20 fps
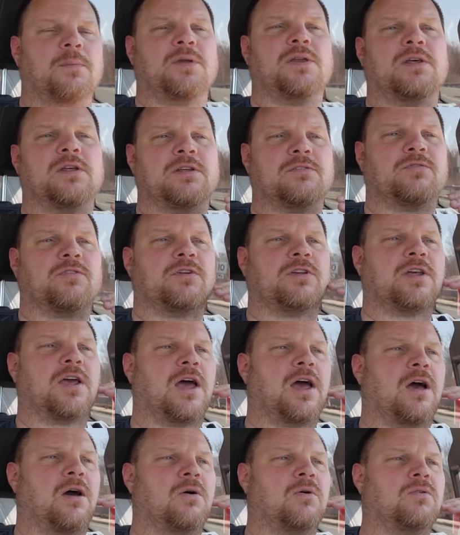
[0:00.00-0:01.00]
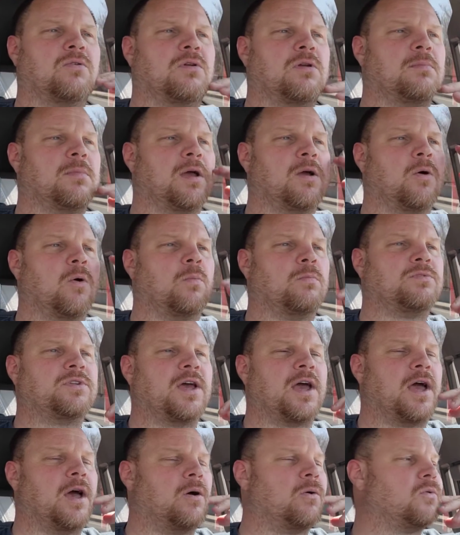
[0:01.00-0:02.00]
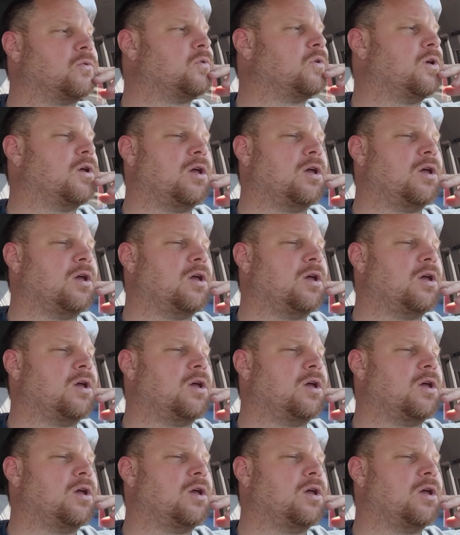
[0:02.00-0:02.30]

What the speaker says: in a different town, my hometown,